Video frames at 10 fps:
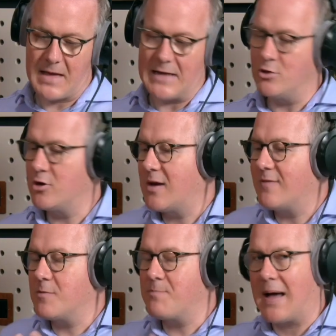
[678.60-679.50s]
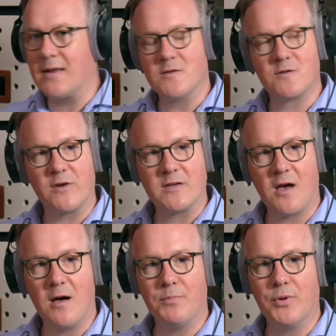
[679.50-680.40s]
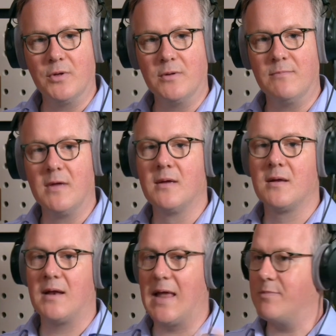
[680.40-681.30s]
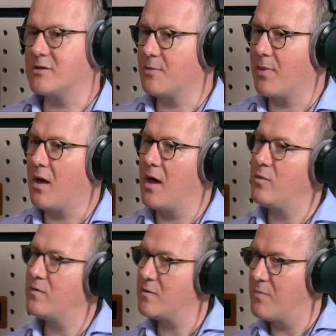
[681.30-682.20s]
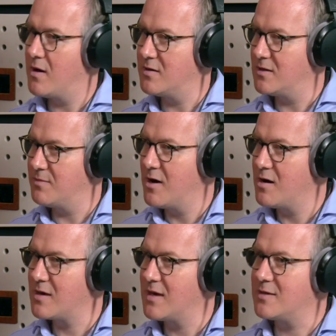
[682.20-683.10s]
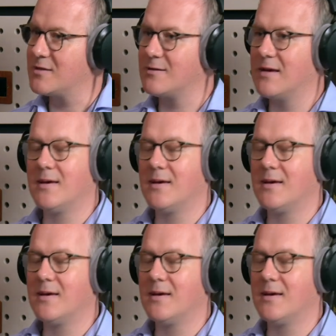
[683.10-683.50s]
And you don't have to balance, for example, labour supply with demand in the market,